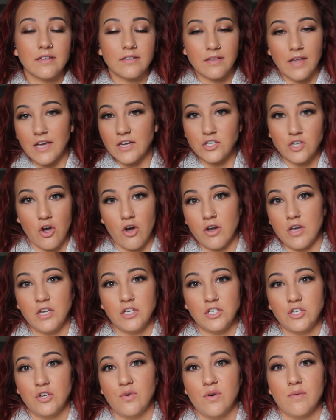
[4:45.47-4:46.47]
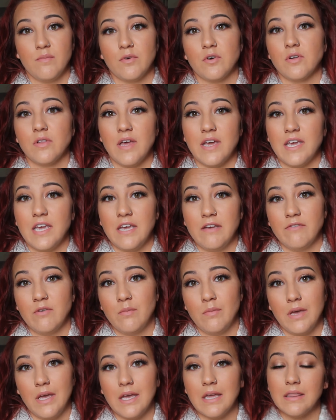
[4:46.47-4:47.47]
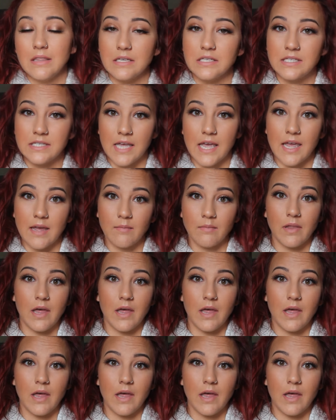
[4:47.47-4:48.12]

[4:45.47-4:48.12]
like talking to him or like even being in the same